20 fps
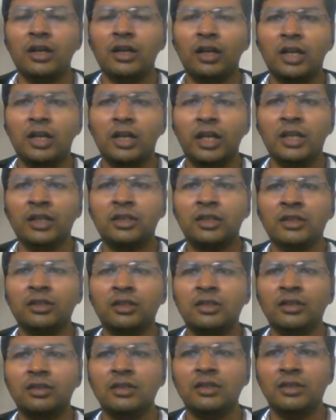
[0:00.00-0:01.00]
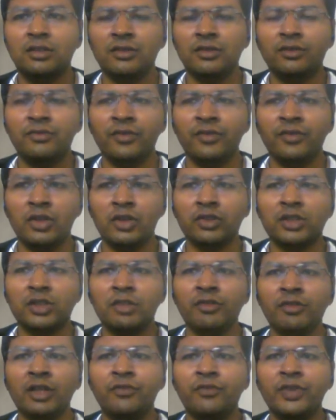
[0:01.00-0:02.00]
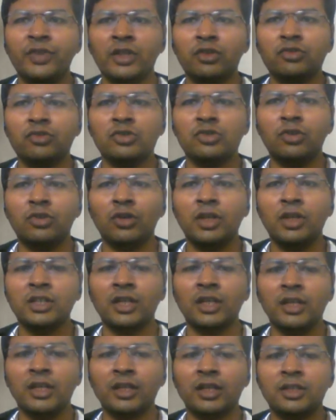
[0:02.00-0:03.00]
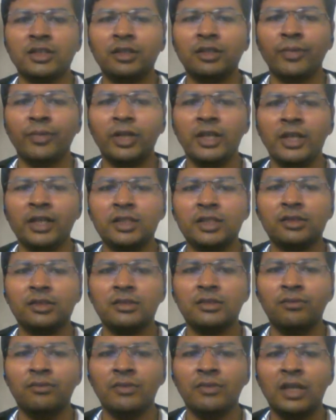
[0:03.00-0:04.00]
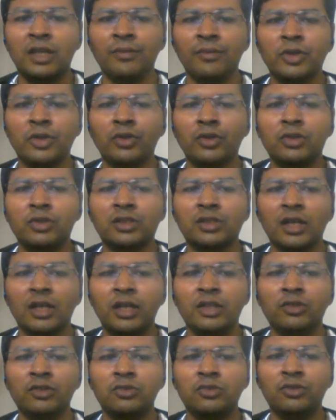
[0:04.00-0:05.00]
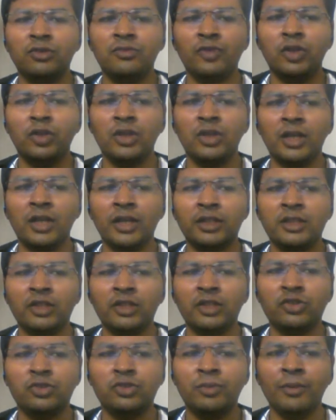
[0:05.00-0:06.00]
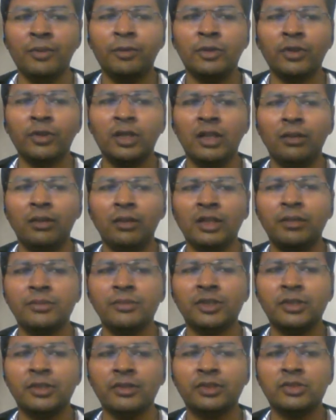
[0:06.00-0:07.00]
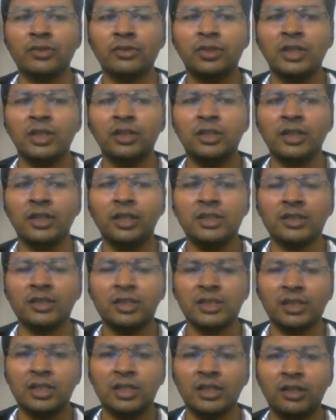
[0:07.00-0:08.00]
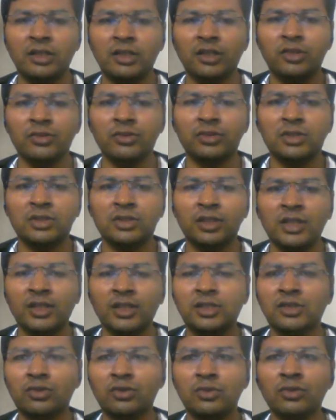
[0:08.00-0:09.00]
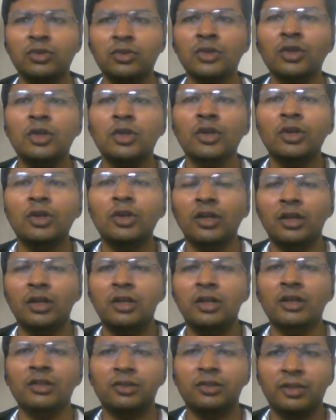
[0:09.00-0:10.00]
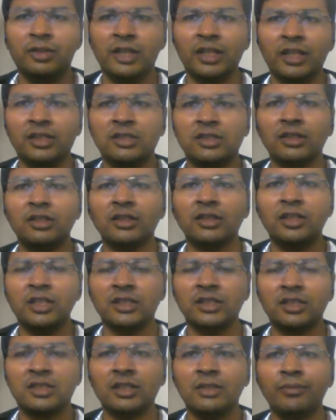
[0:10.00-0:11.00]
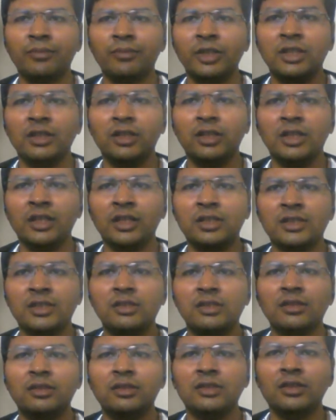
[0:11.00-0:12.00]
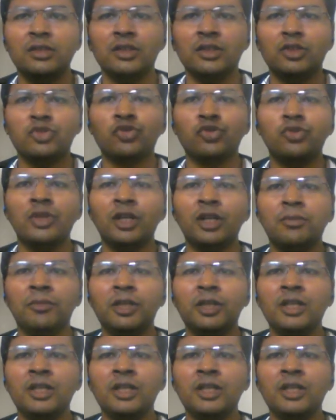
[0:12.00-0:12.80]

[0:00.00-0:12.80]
and we also have the FAQs or knowledge articles in place. Why? Because I don't want like they should be able to help themselves so that the cases are reduced. Yes, so less cases are being raised, so that my